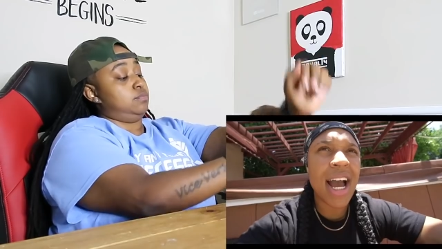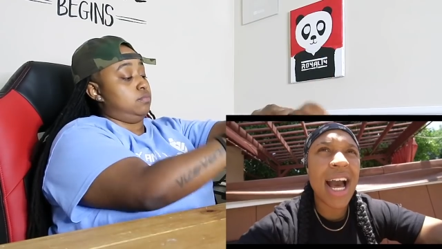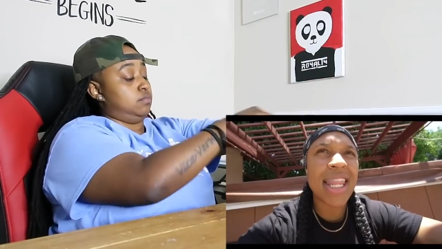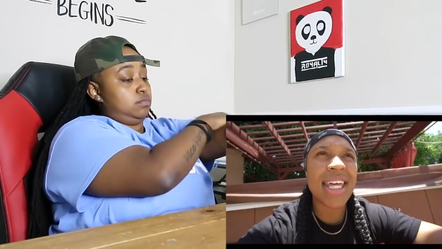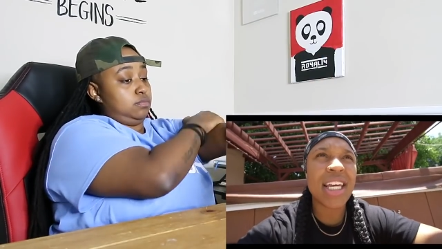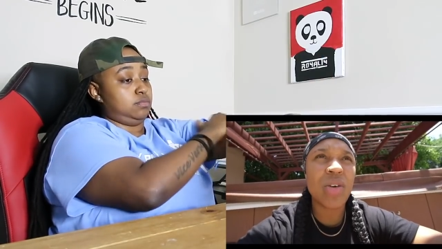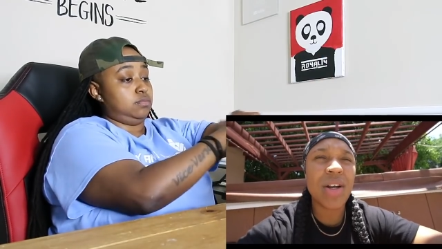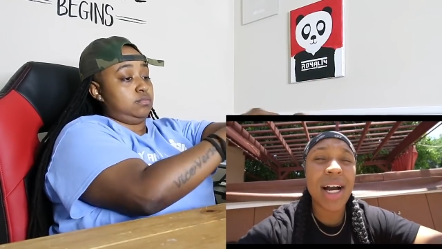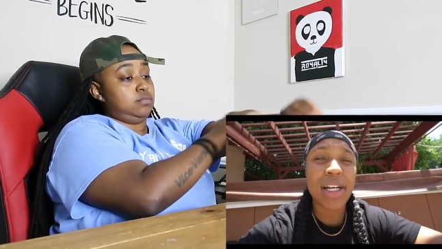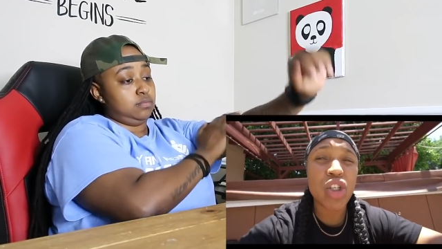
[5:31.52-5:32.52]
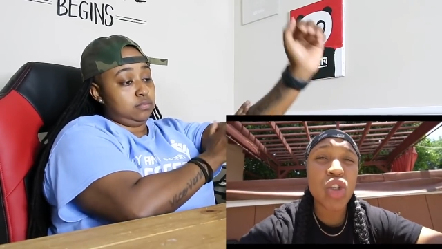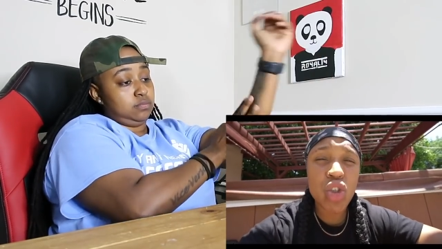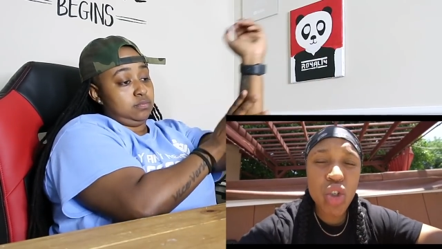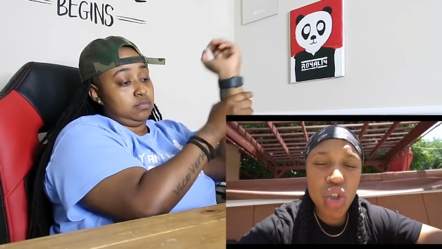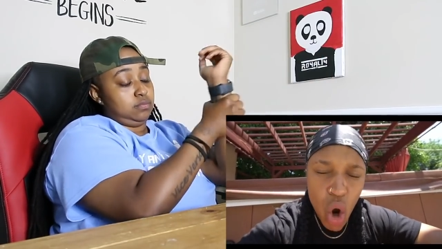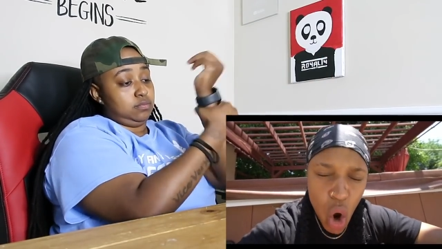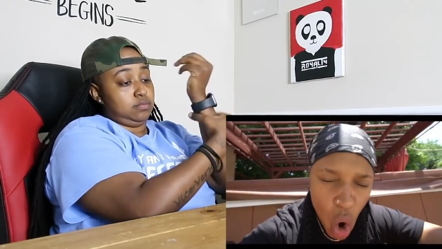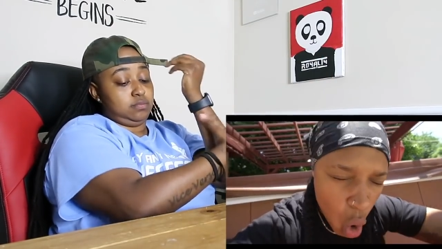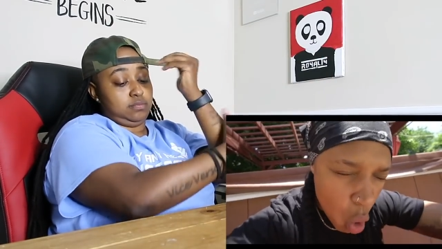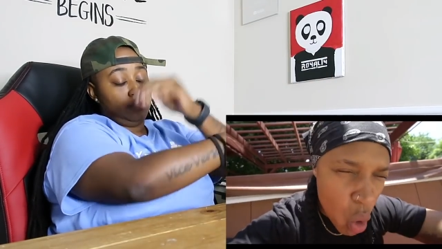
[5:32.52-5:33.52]
Speaker 1: I, I, thank you guys
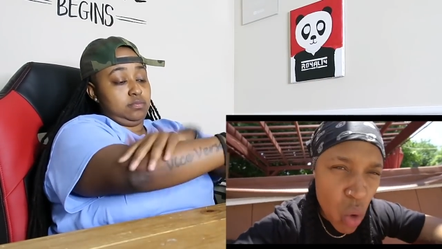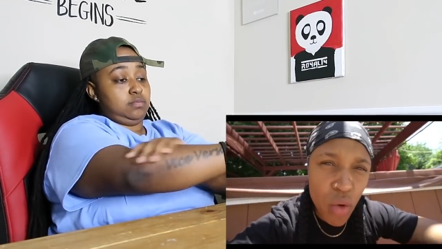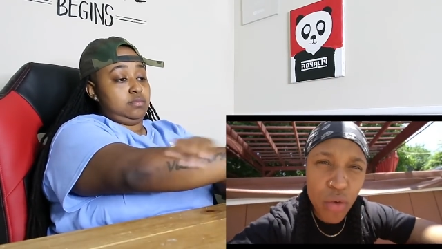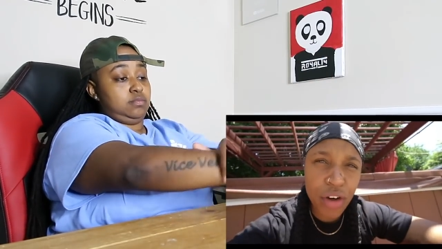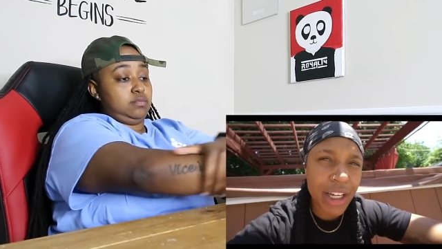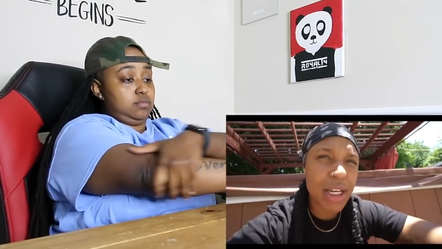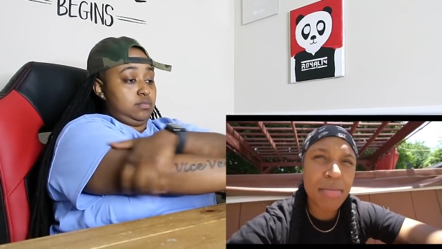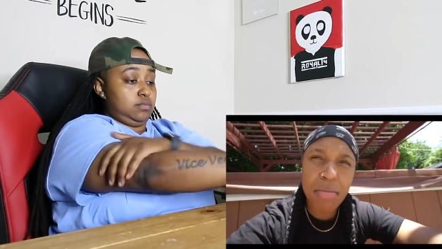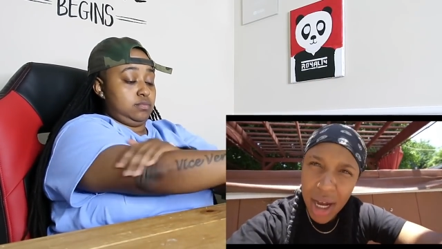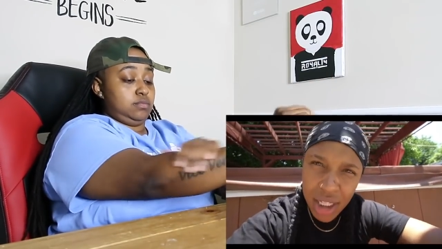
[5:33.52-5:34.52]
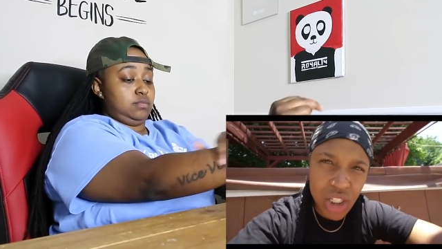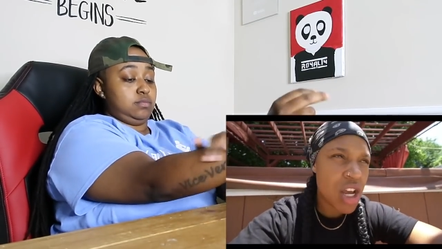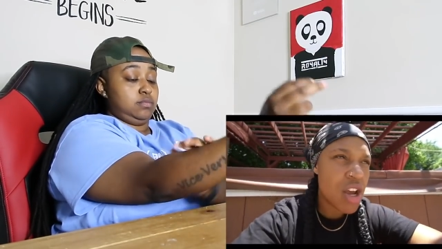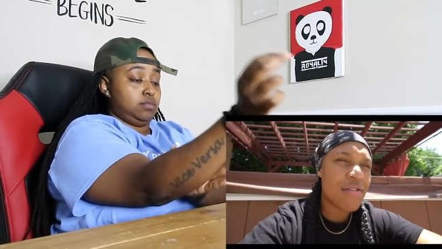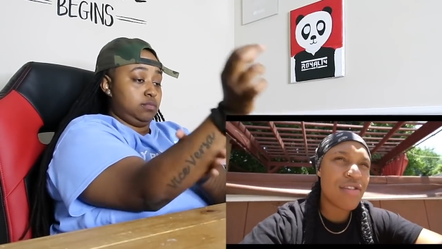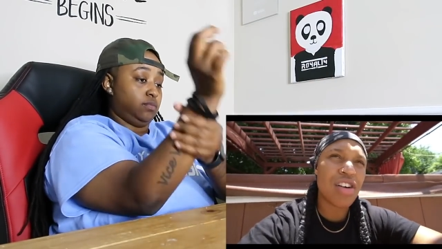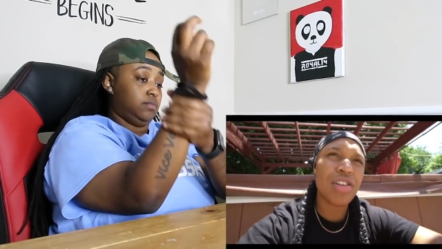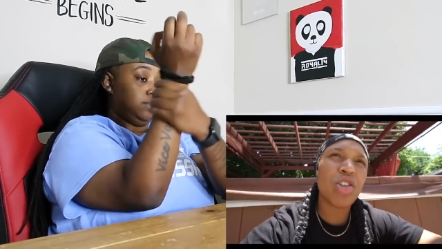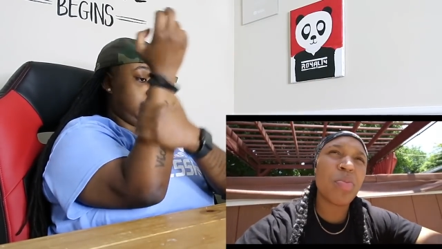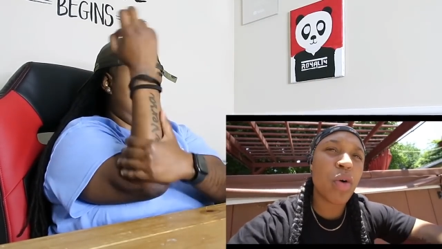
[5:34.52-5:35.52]
so freaking much for
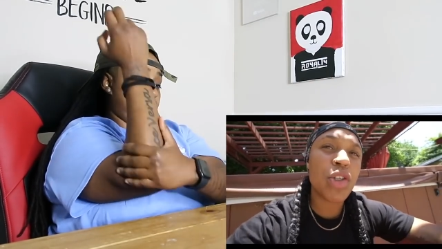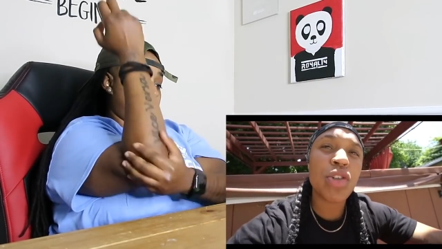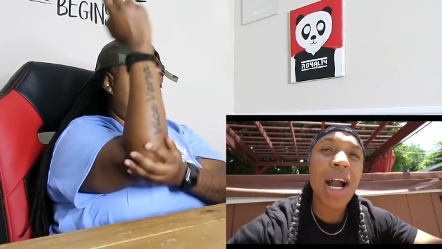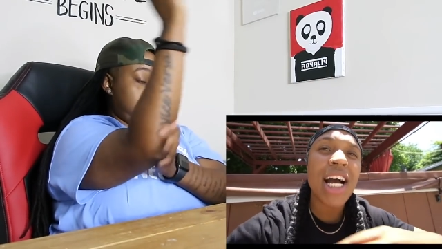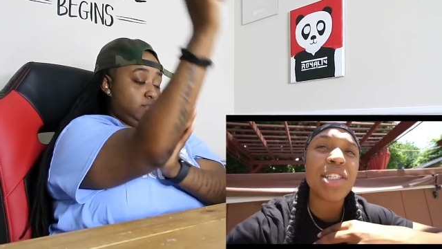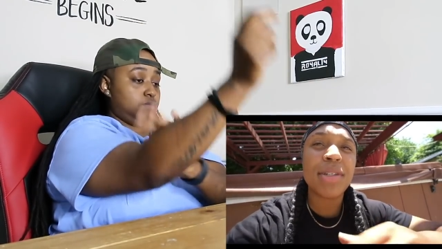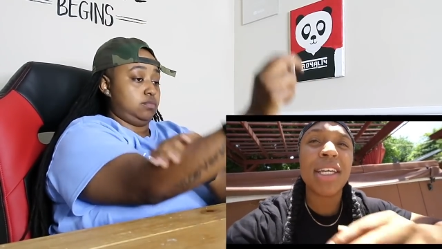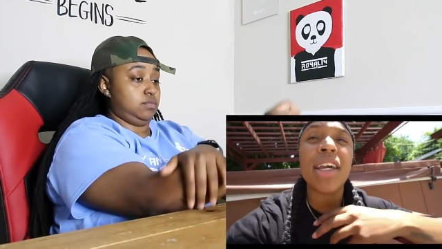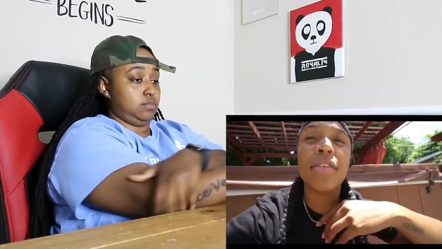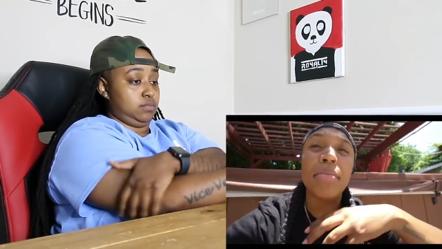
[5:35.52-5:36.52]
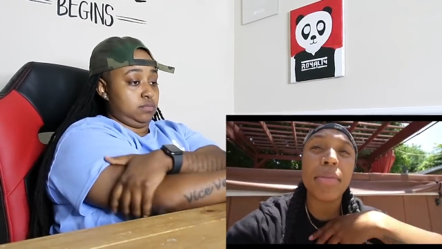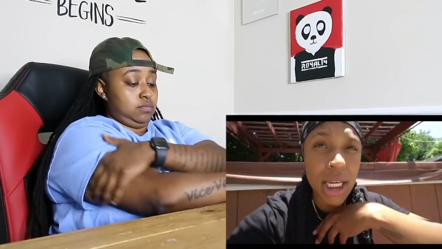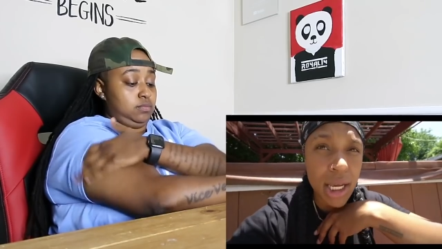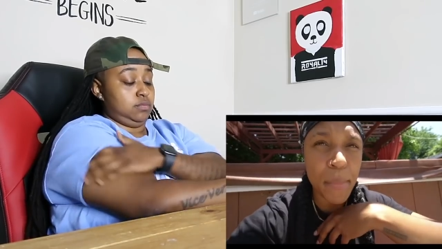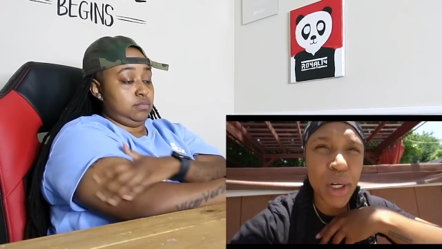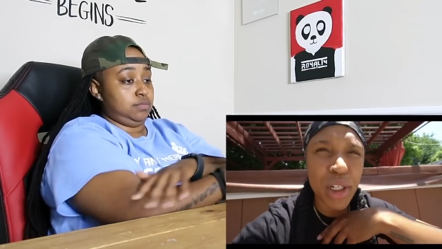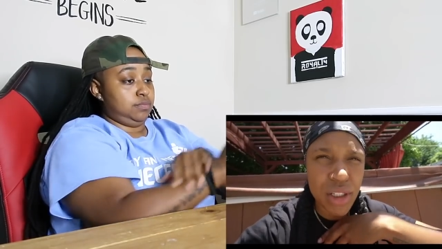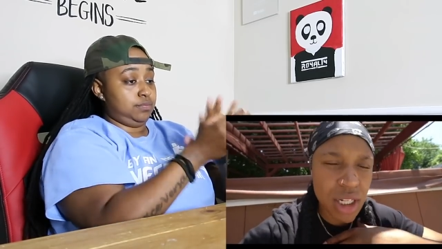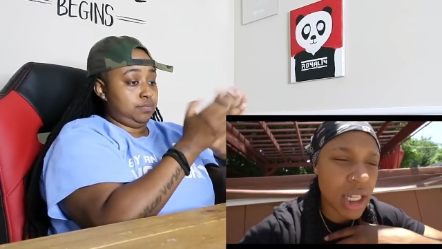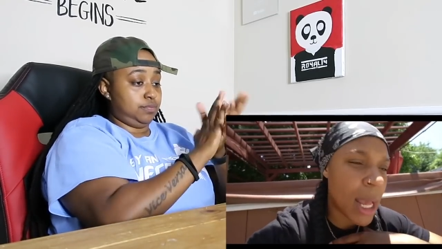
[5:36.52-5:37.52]
all the support you guys been giving me
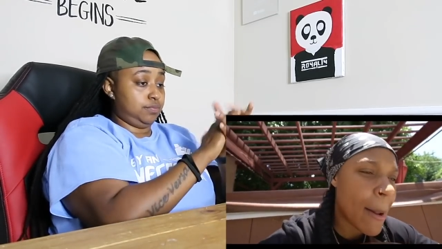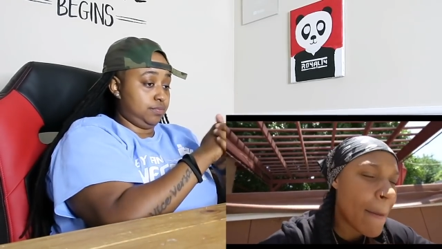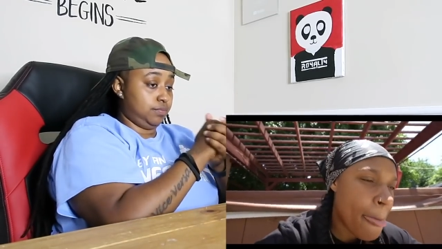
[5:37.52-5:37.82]
personally.